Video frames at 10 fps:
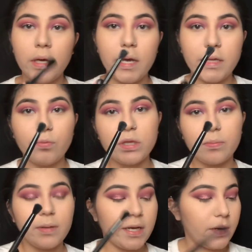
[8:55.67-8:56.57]
And then with
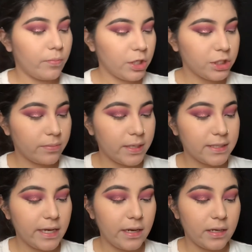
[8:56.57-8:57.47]
the blending brush, I'm gonna
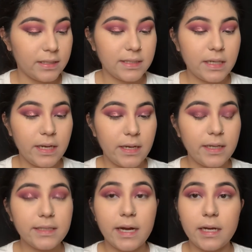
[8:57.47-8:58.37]
take a
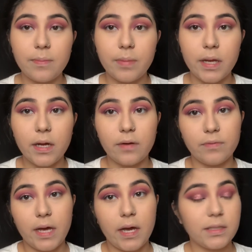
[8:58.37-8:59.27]
teeny tiny bit
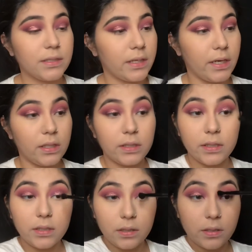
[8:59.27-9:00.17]
of that
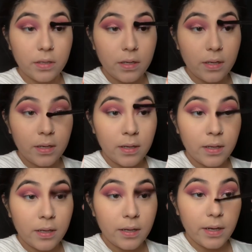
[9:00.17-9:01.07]
color
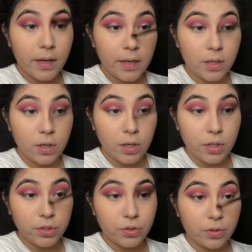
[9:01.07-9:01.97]
and
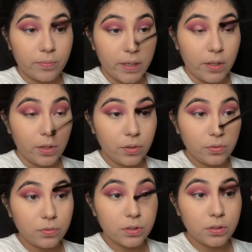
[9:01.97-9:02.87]
contour my
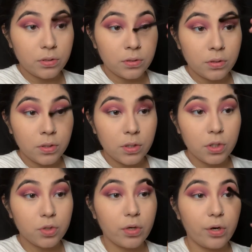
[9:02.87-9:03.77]
nose.
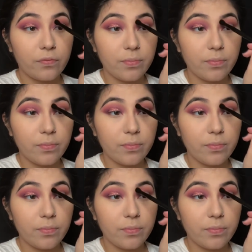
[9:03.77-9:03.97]
So I go